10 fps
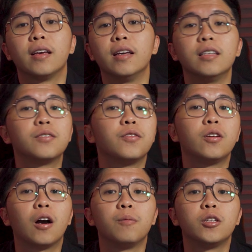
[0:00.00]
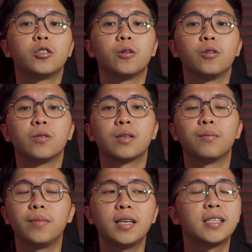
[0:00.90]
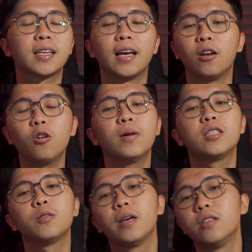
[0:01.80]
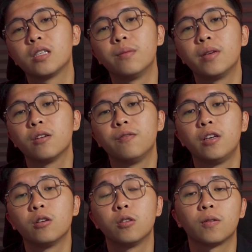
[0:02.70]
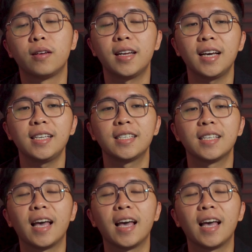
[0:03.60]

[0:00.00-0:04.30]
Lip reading: In this video, I'll be showing you some basic and low budget ways you can make your videos look nice